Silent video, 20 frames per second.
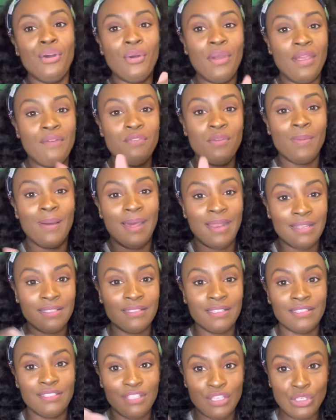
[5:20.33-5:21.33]
everybody's
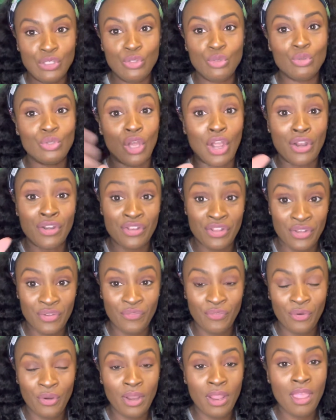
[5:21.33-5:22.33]
essentials are
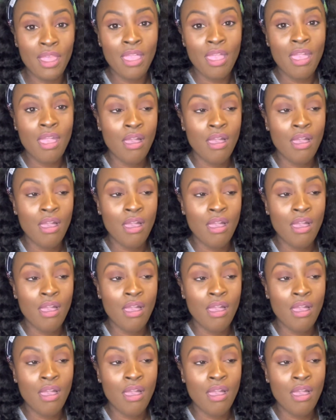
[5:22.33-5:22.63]
different.